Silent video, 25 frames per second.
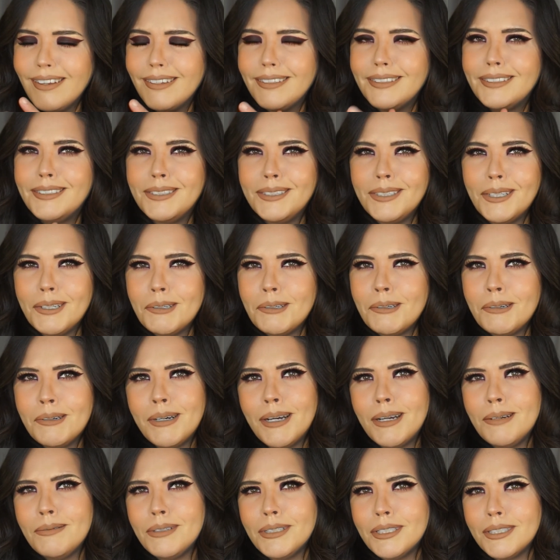So
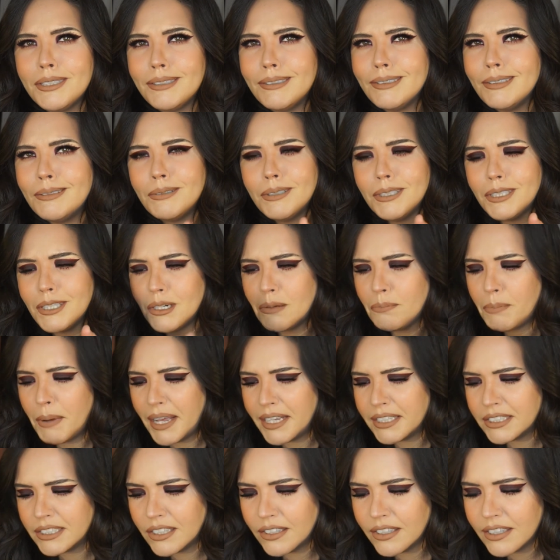I'm just gonna
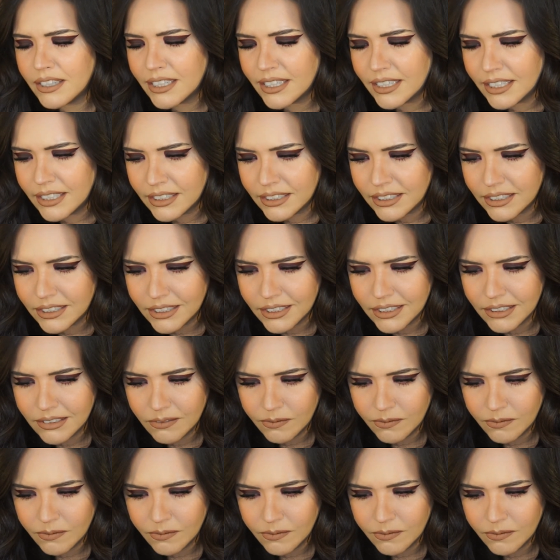pass on this.